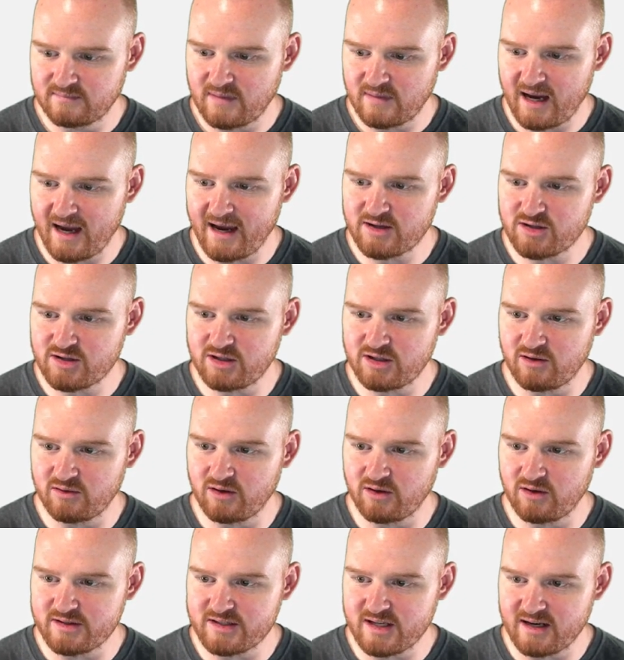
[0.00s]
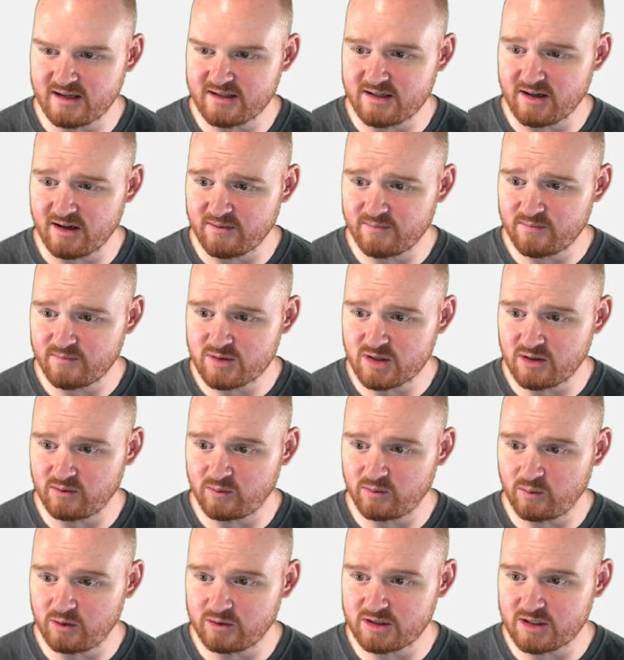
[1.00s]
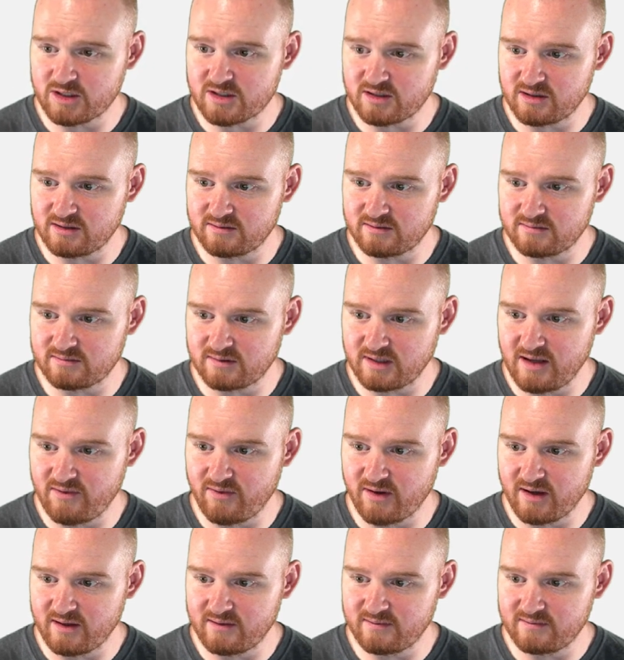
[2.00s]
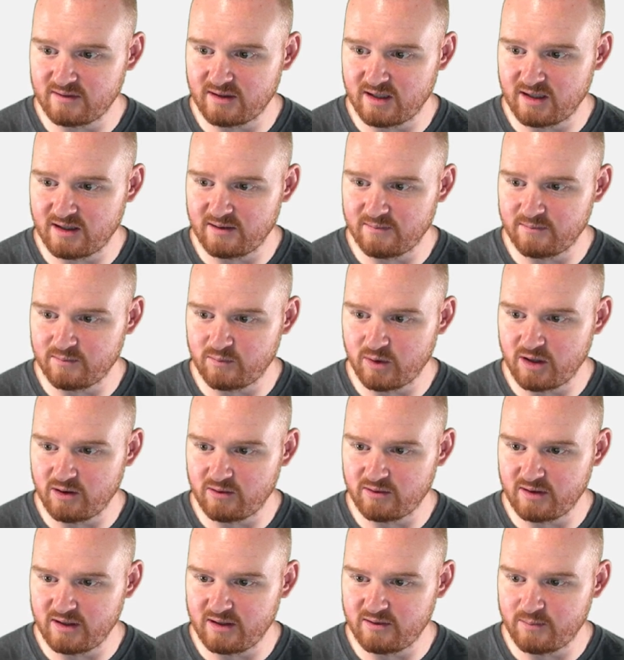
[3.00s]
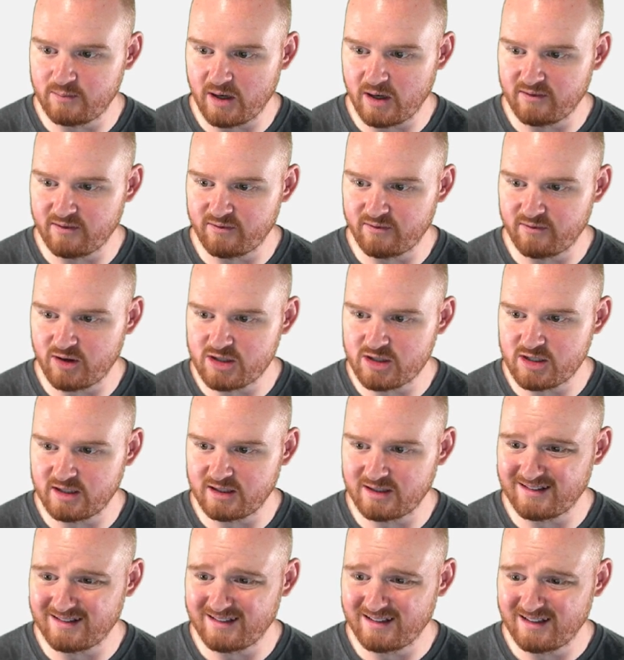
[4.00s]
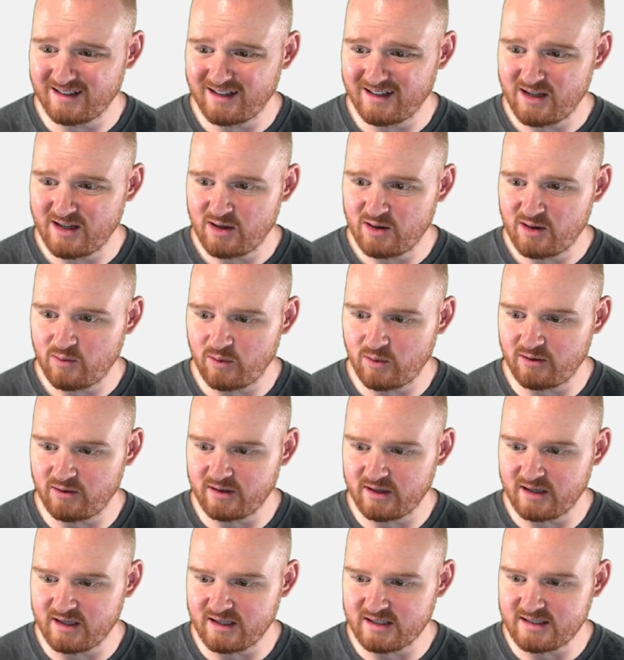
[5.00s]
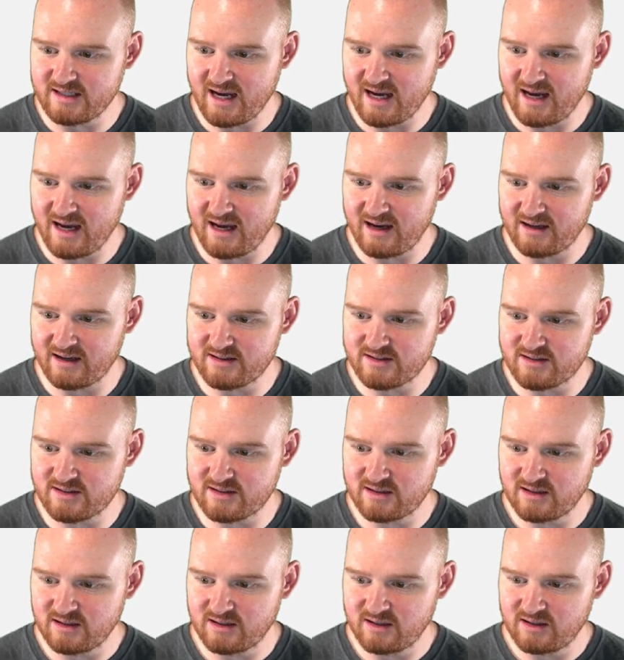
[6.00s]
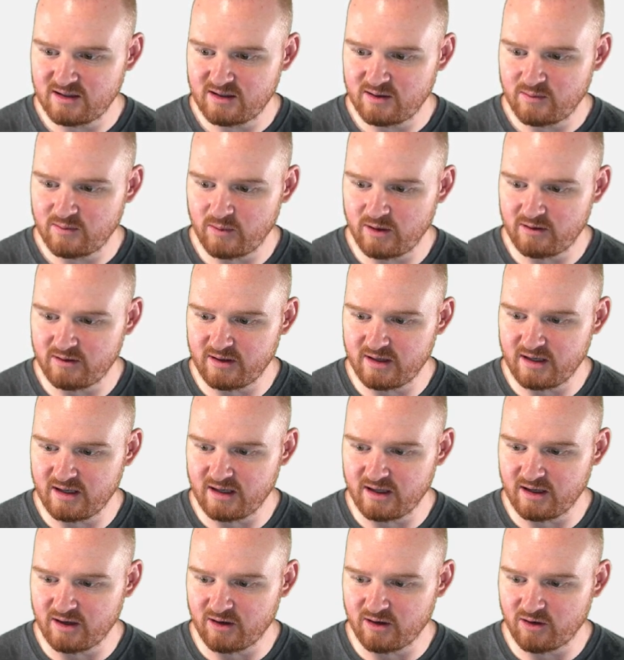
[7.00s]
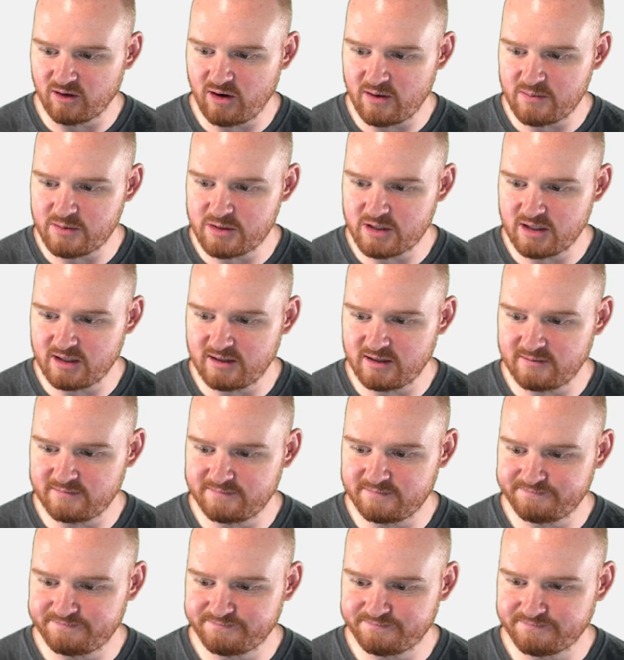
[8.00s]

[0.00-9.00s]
I actually don't know the settings here, so we'll just leave it. Um, we don't need bucket versioning. We don't need any tags. We don't need any encryption.